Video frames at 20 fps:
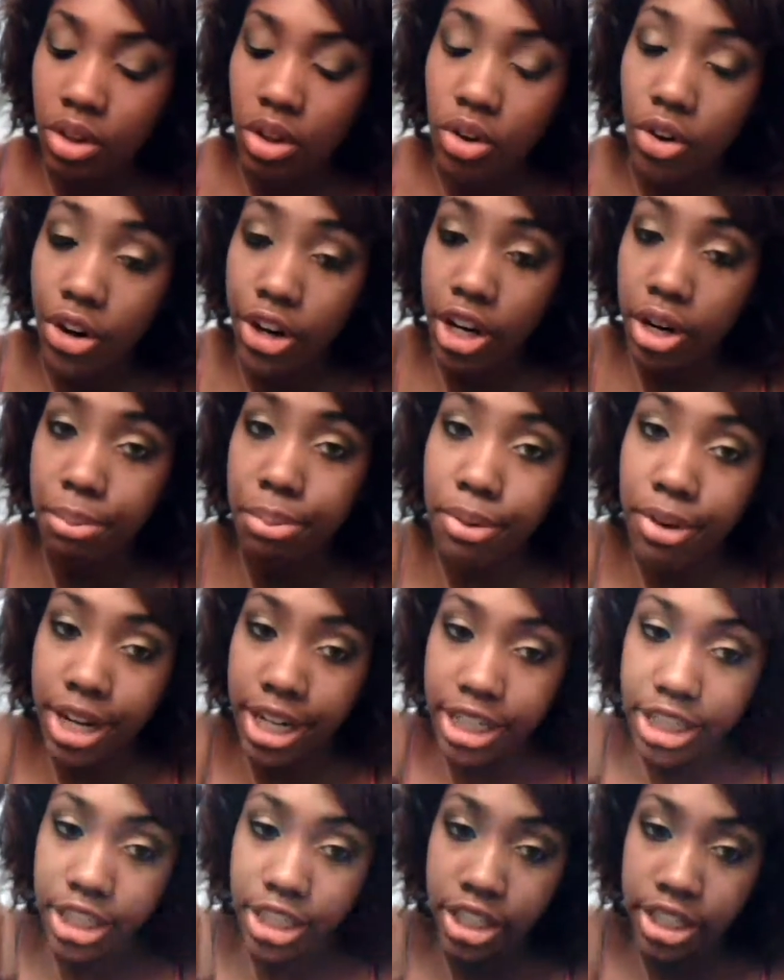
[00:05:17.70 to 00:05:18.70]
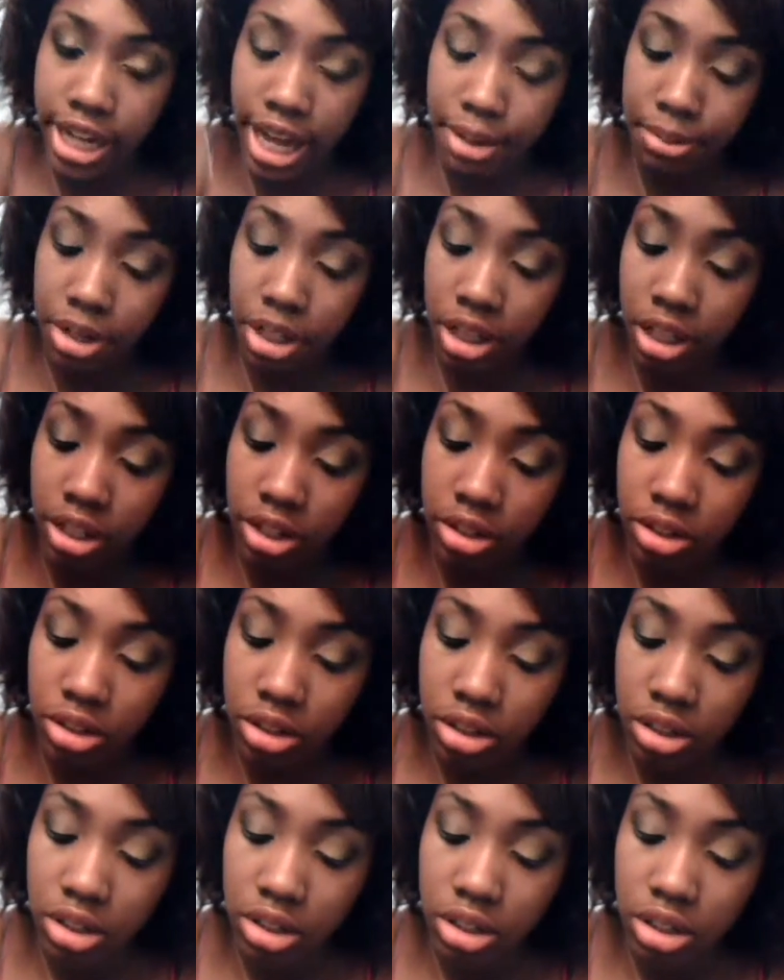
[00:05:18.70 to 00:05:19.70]
on your brush, dab it a little.
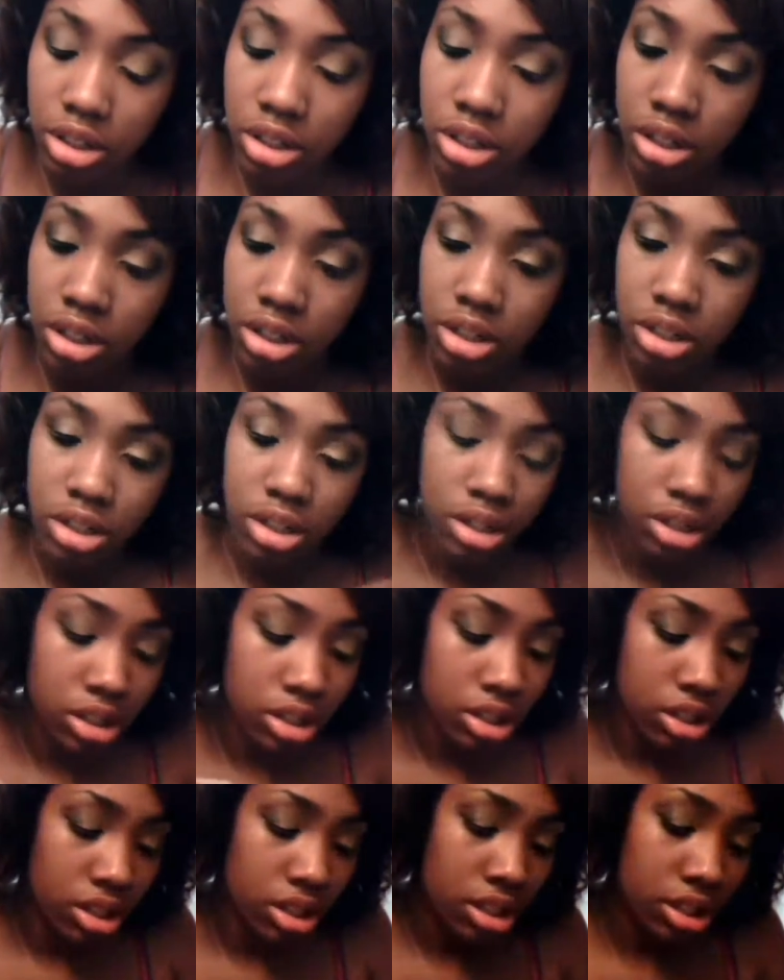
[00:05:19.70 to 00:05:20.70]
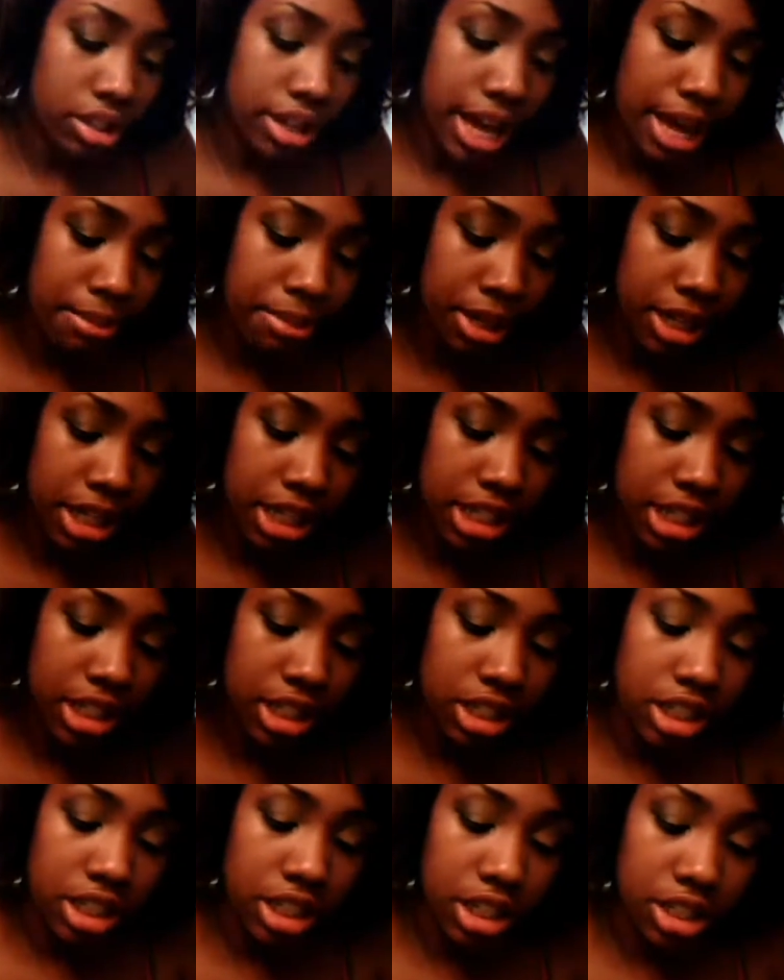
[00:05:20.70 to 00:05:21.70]
Dab it into
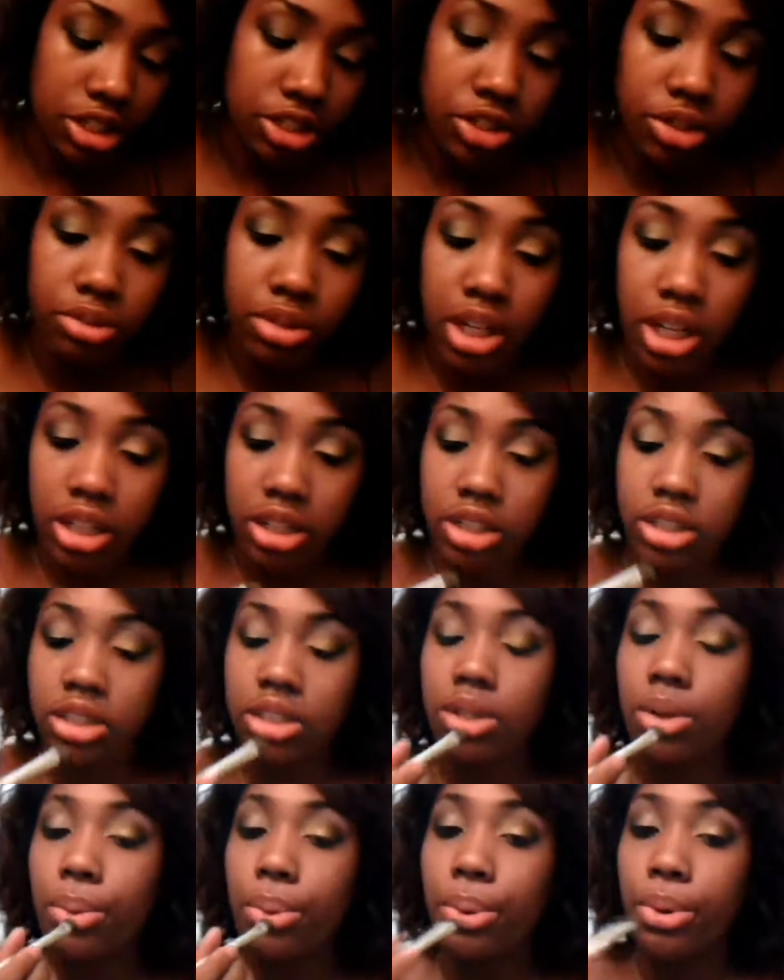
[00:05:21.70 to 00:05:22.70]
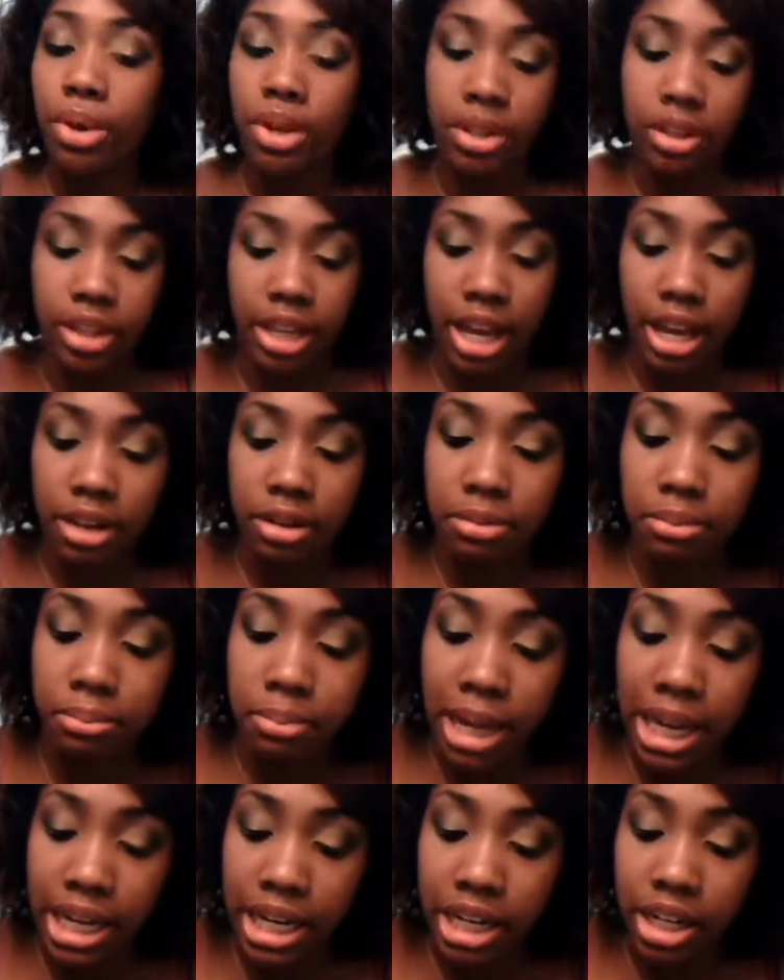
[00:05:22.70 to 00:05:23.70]
the other two colors that
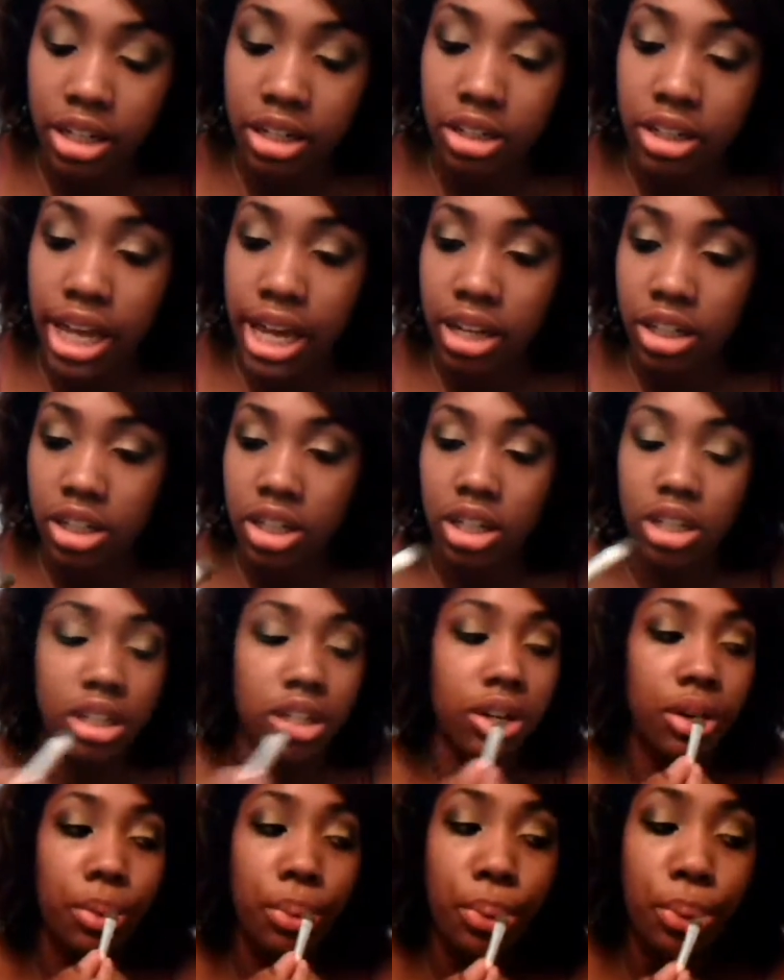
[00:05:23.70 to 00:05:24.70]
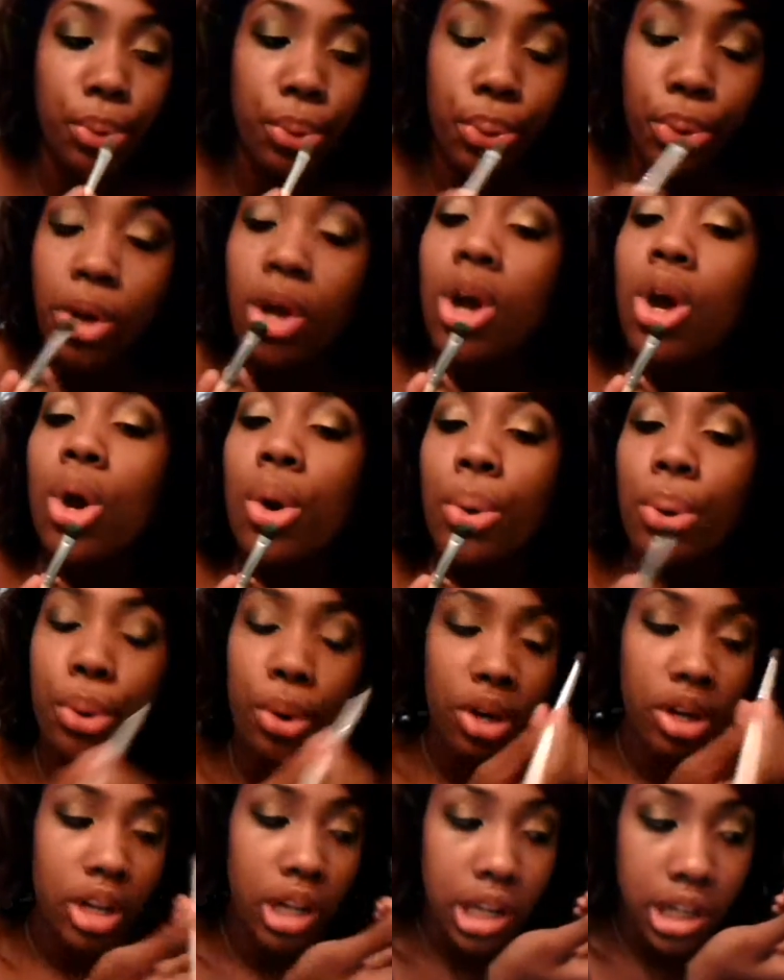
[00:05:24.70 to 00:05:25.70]
made it that color.
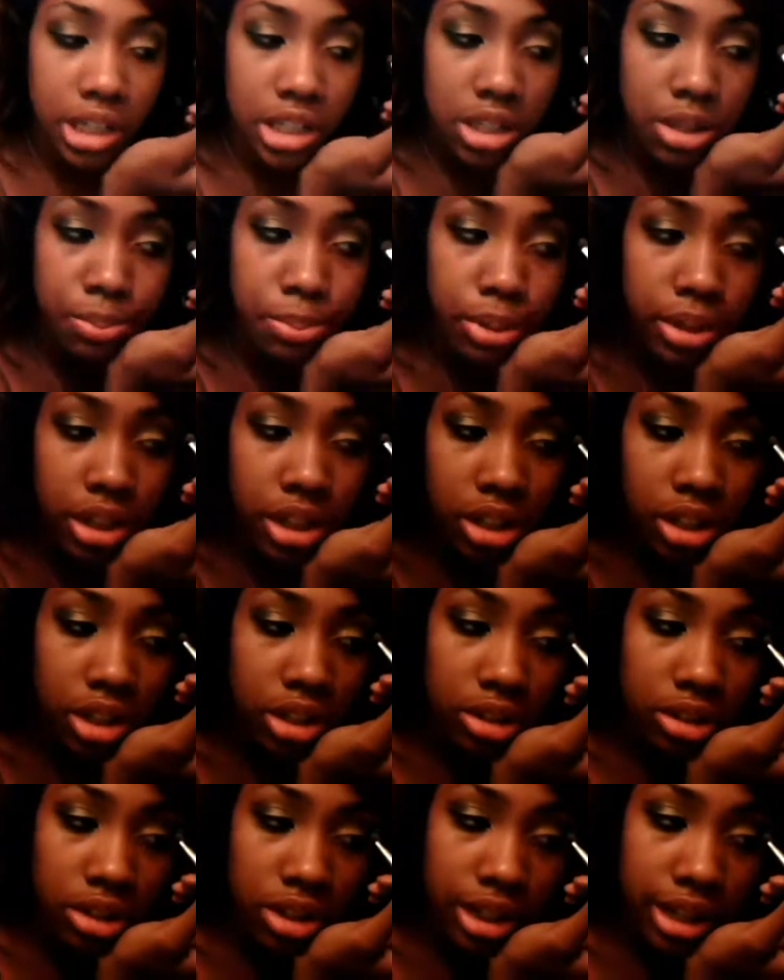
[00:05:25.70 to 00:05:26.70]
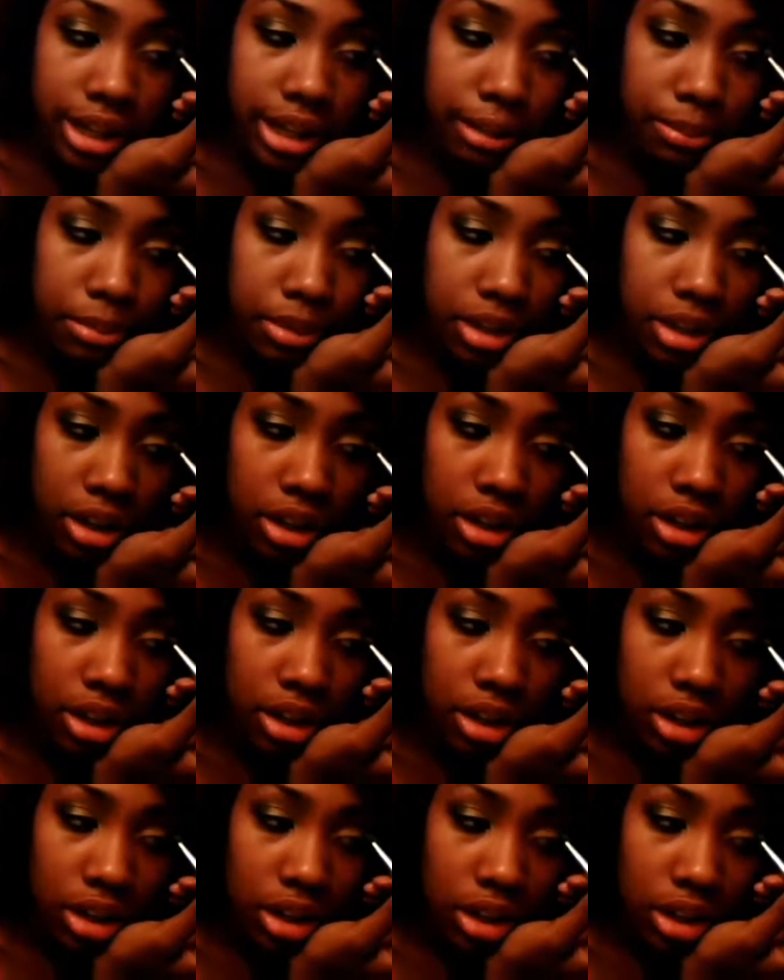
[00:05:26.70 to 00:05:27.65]
And just put a little dab there.